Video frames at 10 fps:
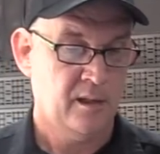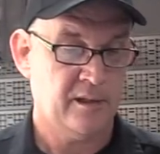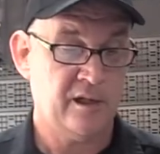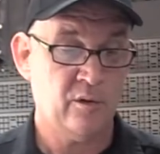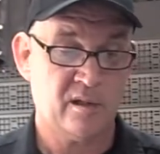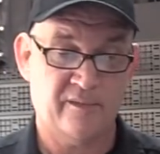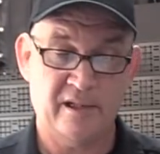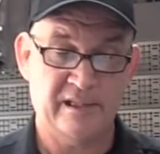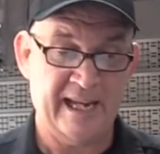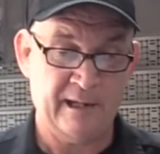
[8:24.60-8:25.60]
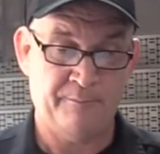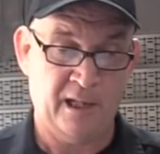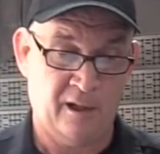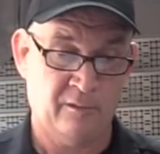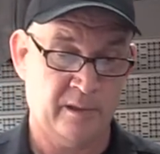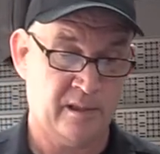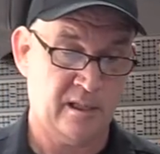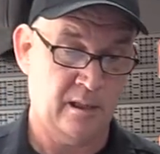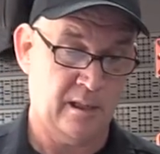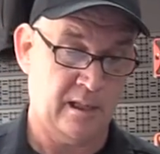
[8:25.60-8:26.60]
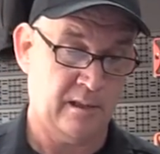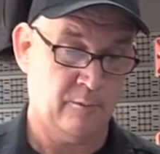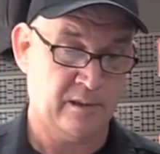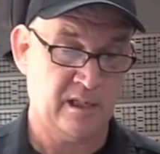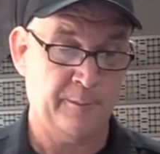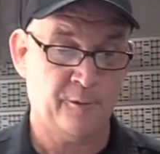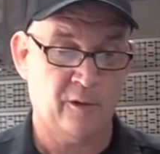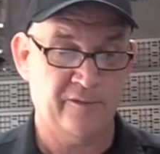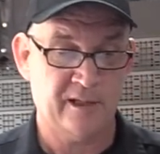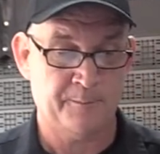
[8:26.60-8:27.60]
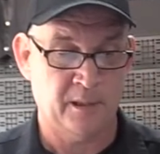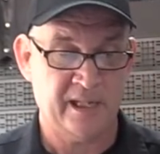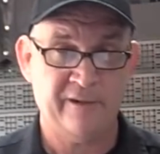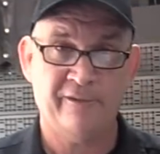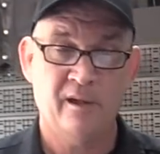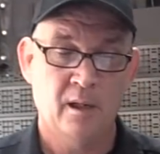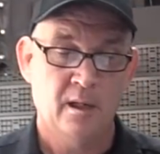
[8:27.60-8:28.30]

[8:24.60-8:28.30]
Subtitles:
The use of the dead bell was typical of this belief